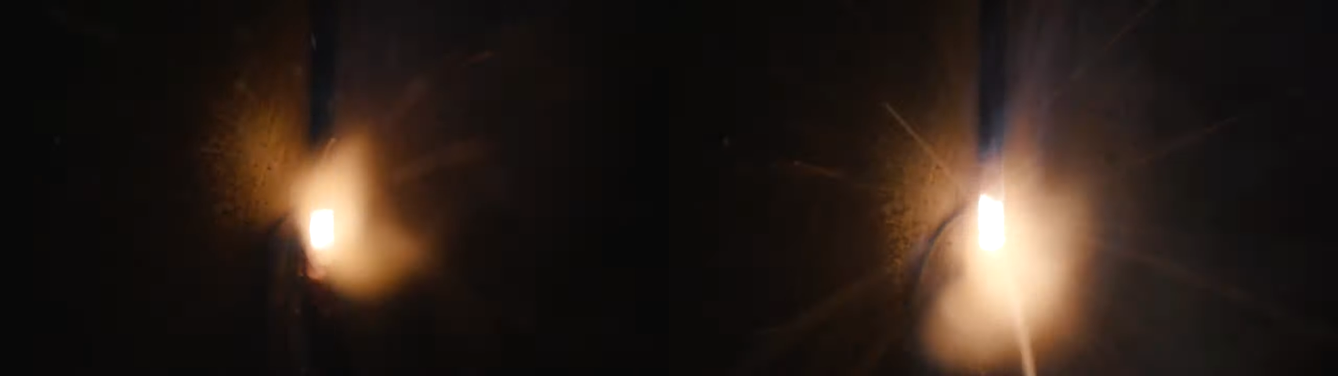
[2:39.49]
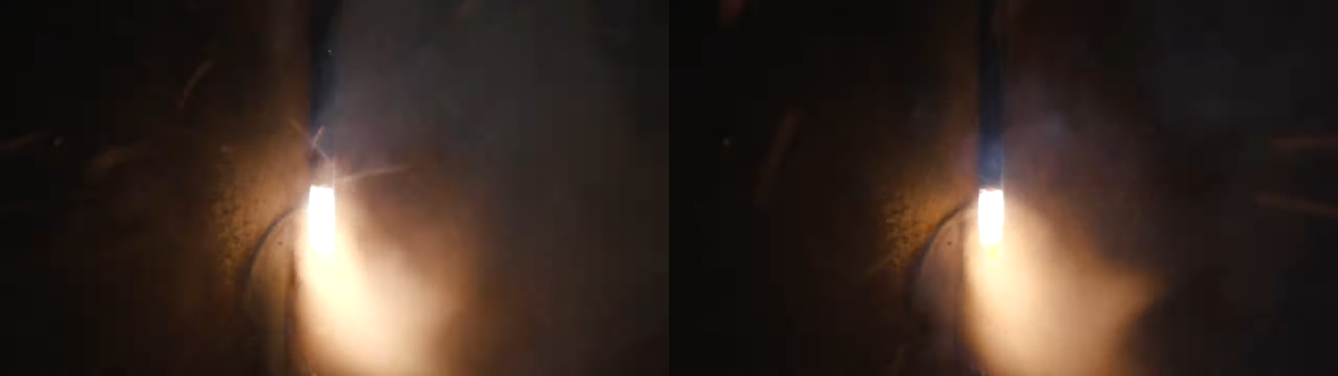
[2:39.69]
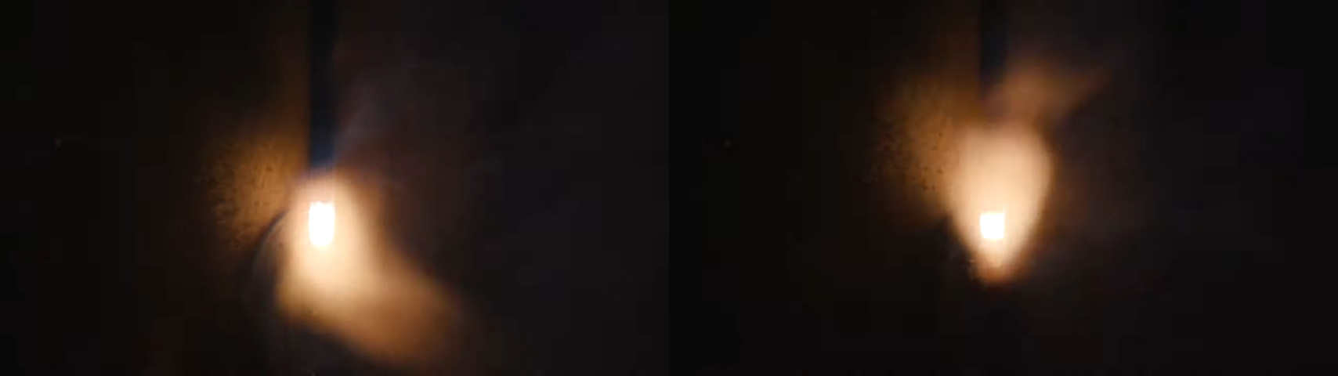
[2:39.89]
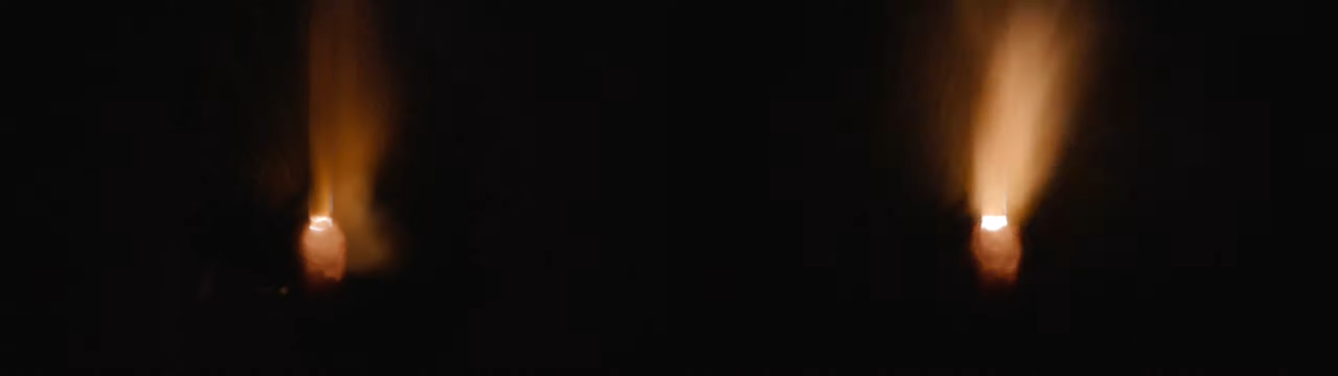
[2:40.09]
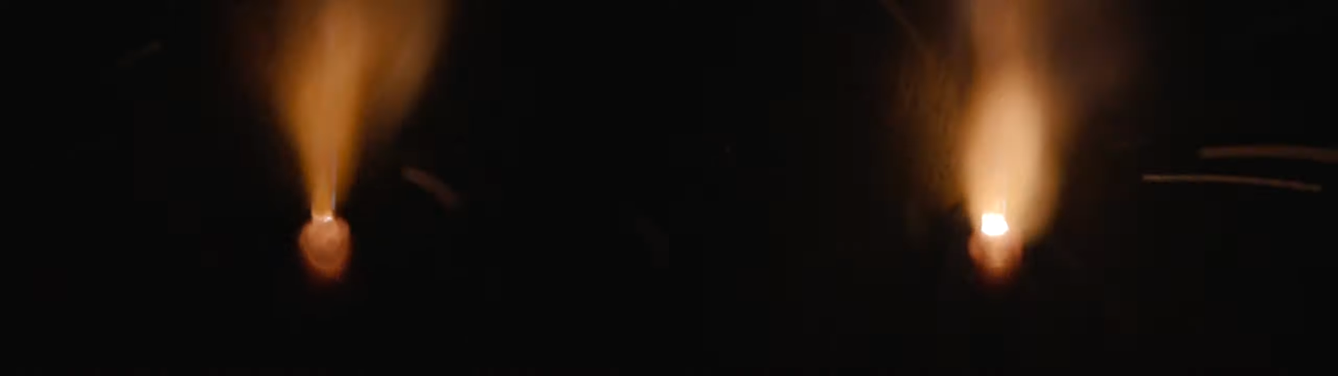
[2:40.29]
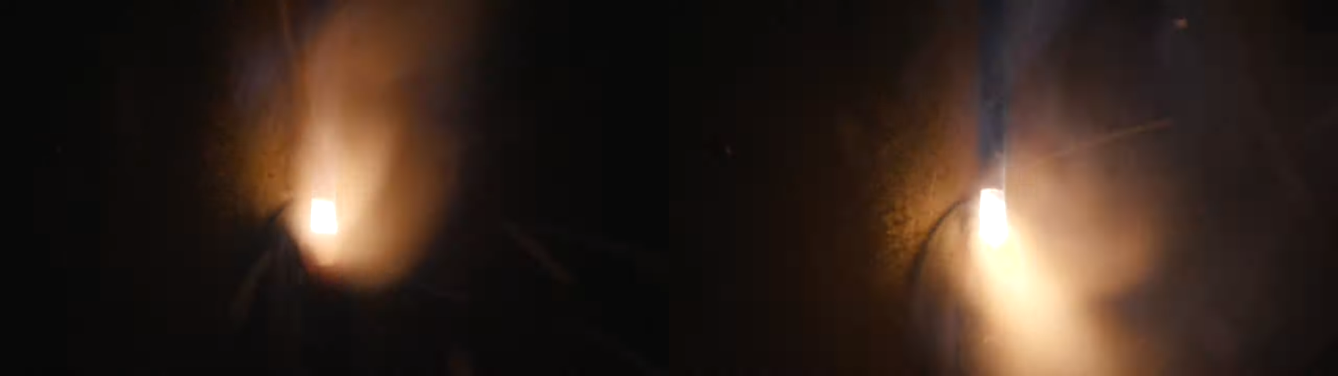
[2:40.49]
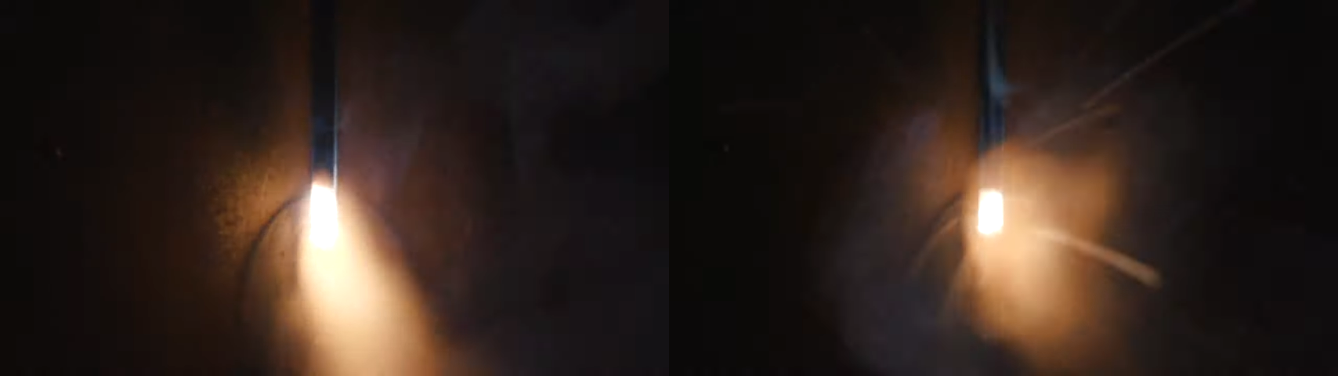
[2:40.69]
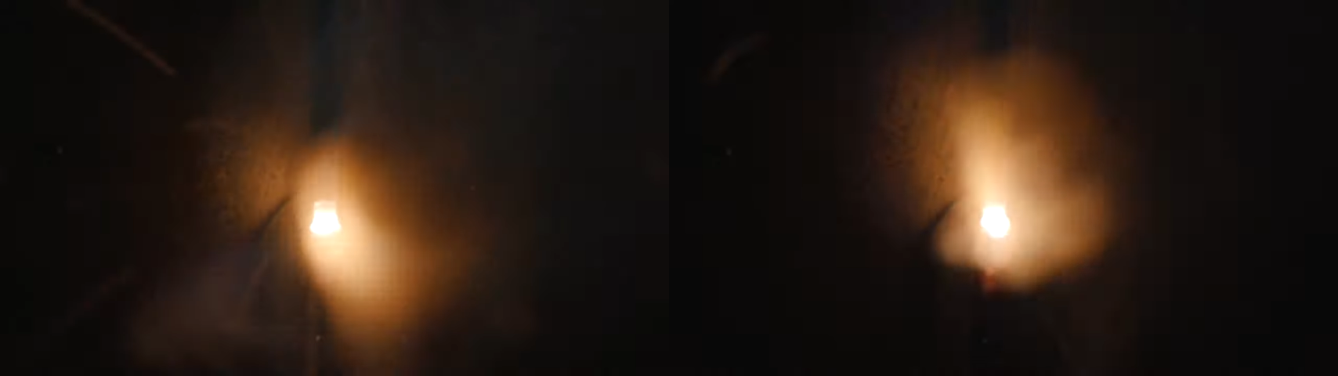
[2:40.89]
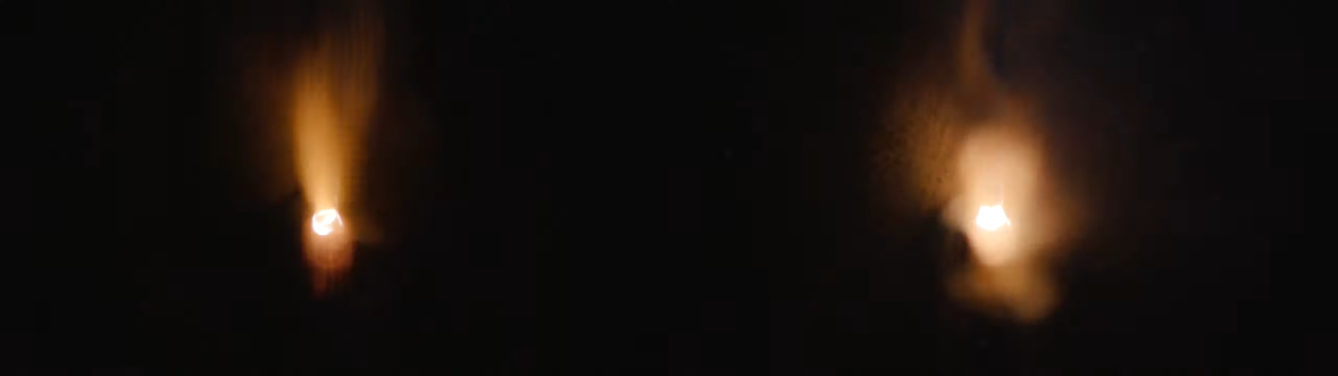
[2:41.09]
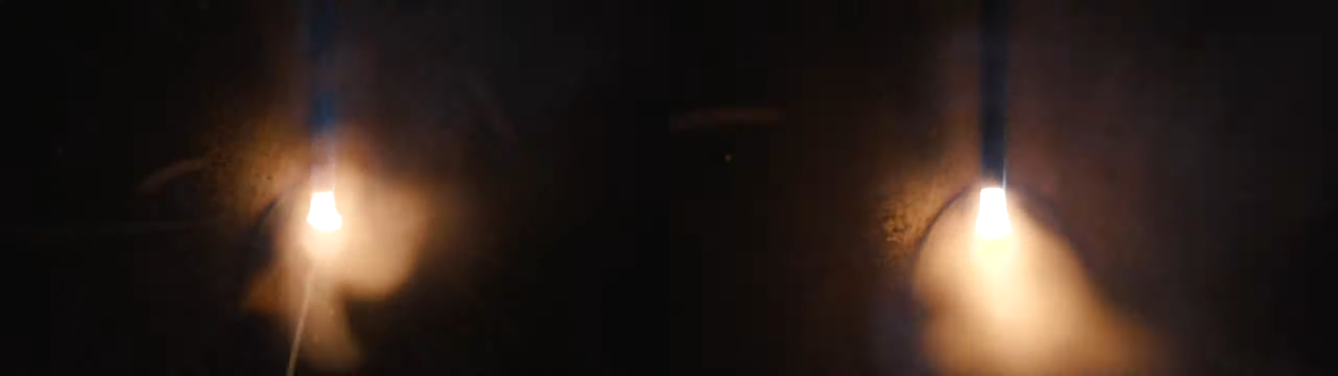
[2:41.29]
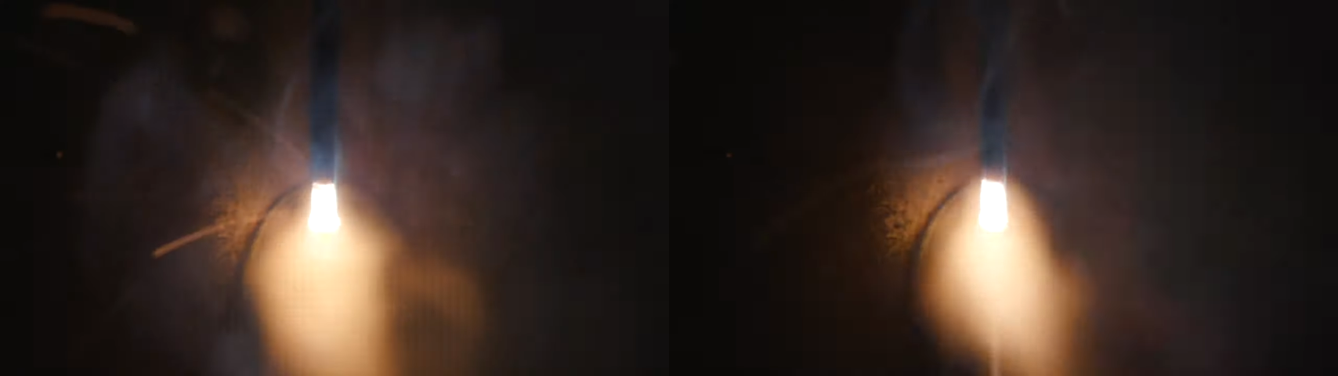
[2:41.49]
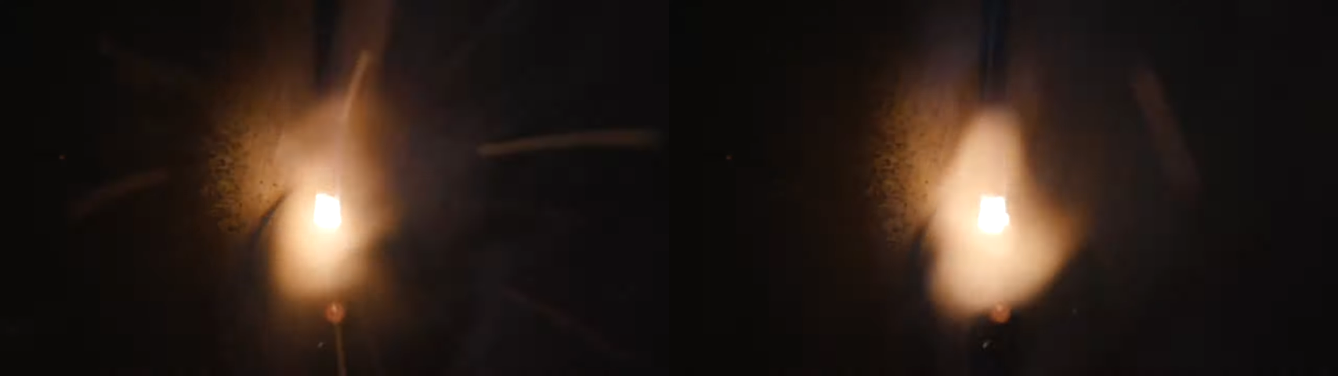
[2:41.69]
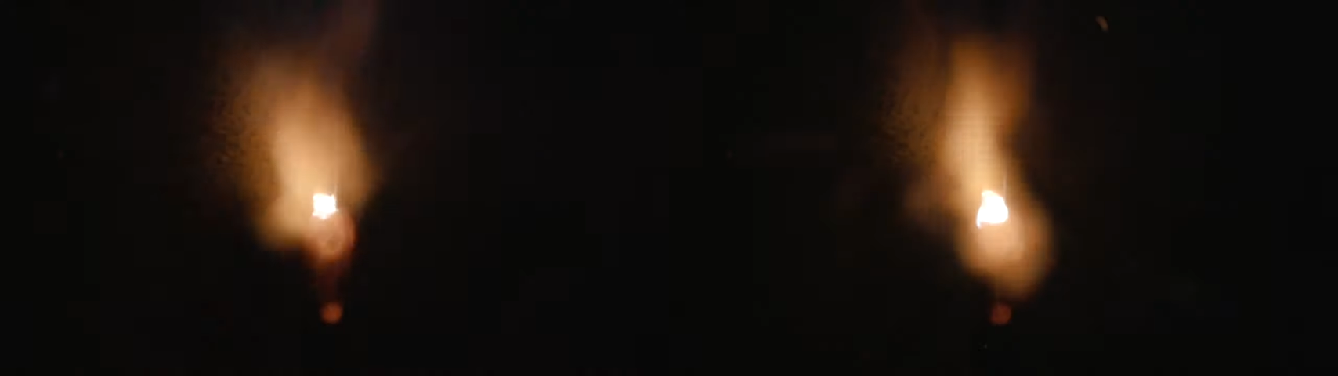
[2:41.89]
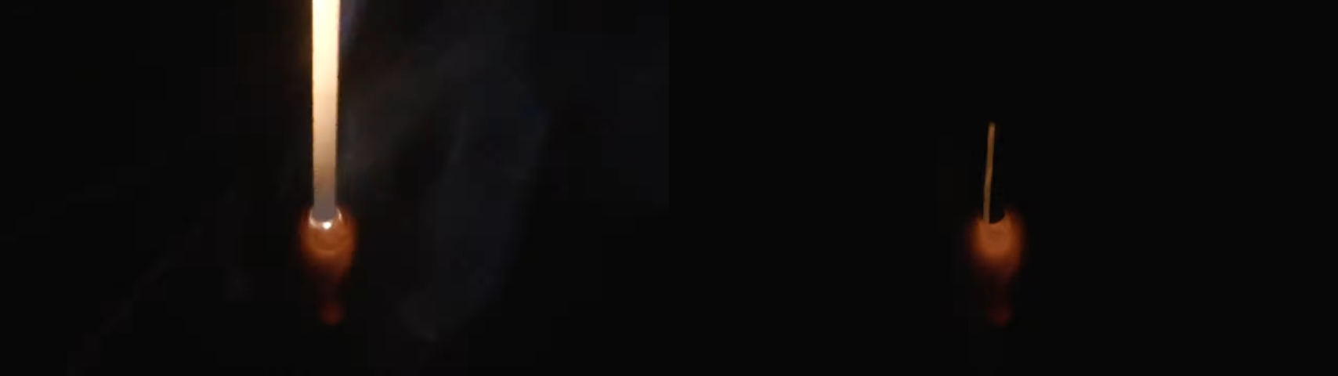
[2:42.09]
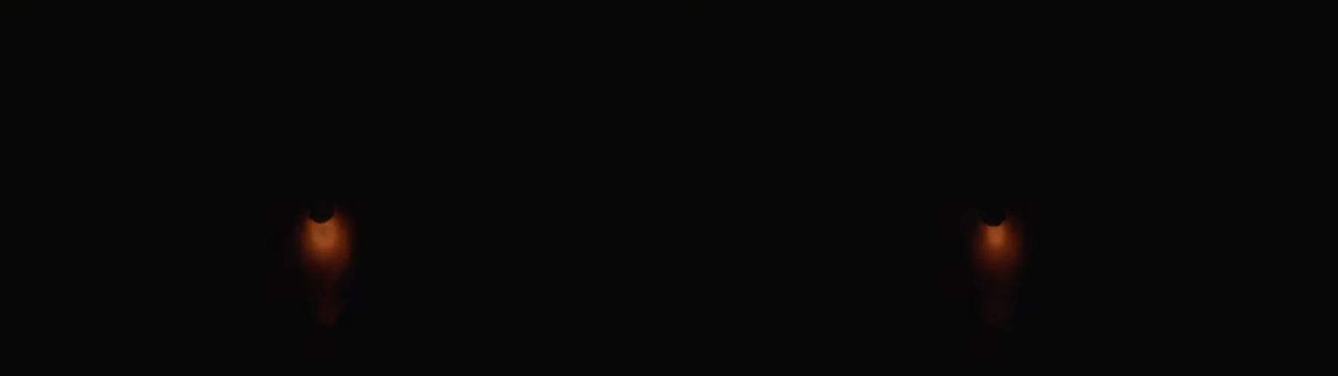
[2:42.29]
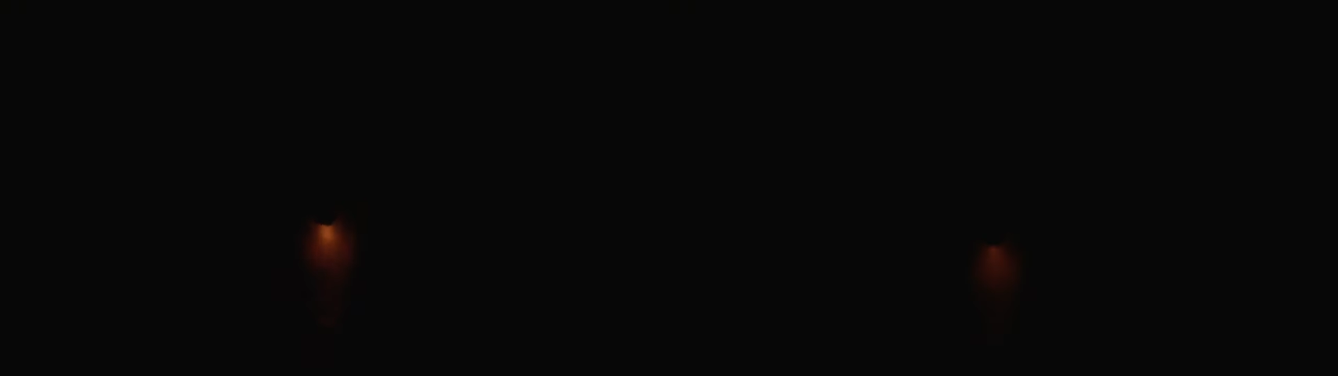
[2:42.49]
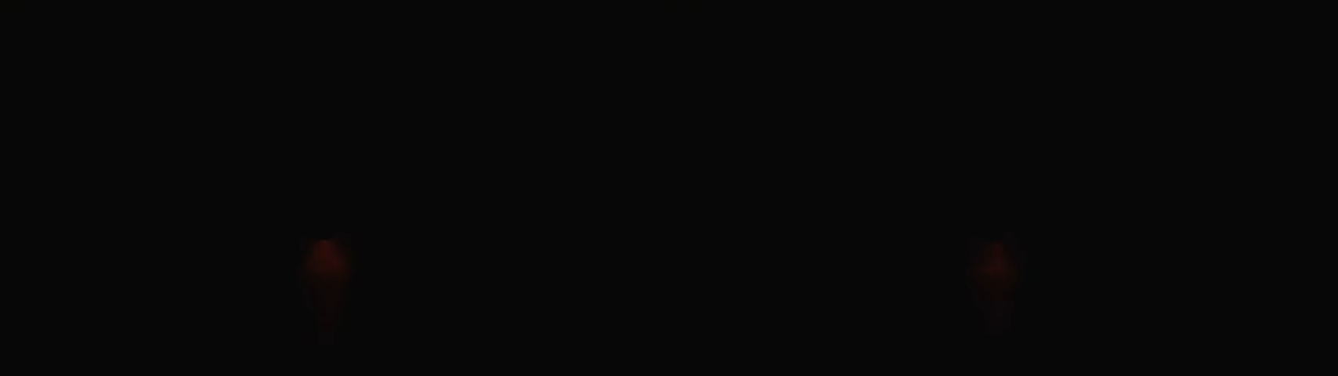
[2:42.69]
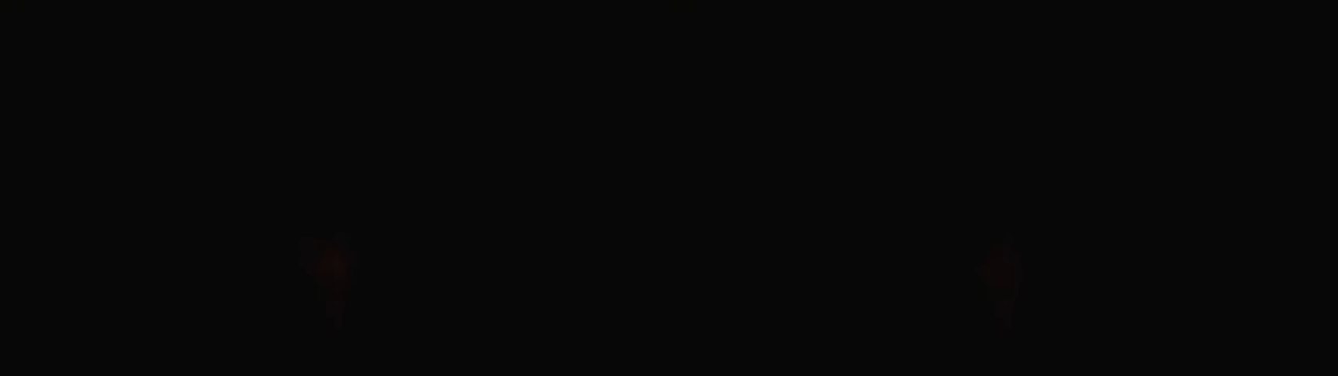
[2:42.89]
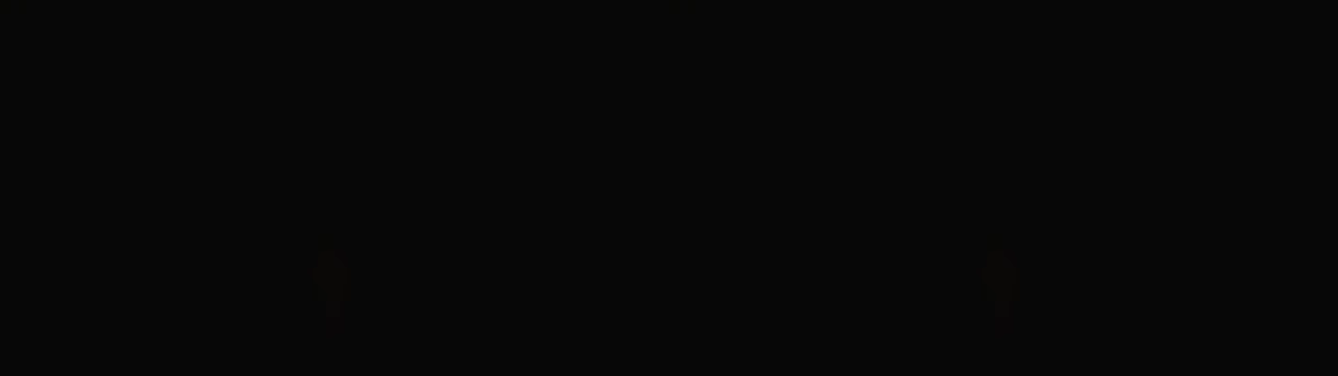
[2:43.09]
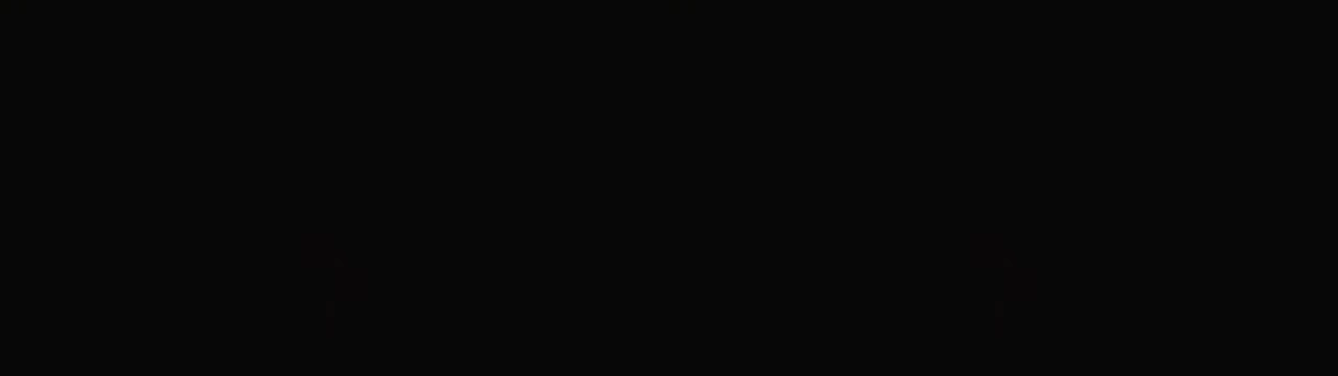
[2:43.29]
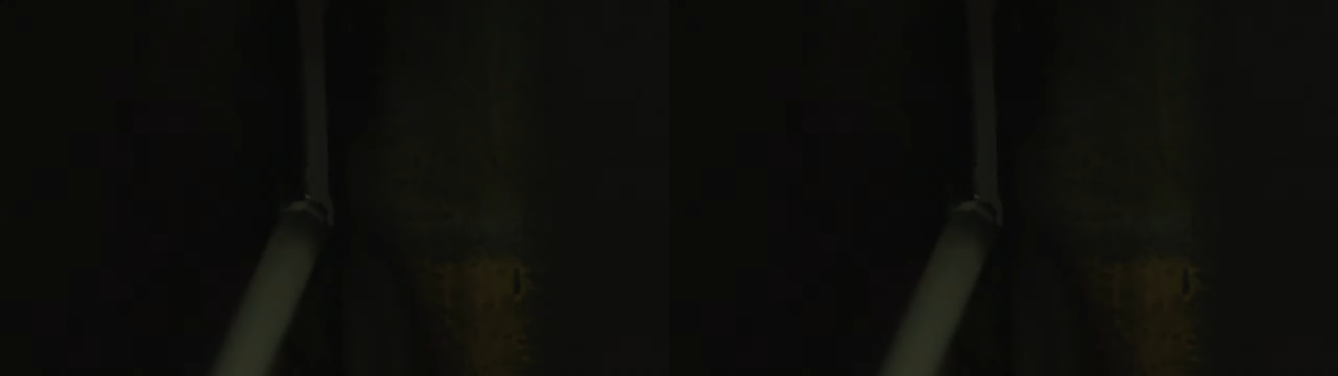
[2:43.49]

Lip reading: No face is visible, so there are no lips to read.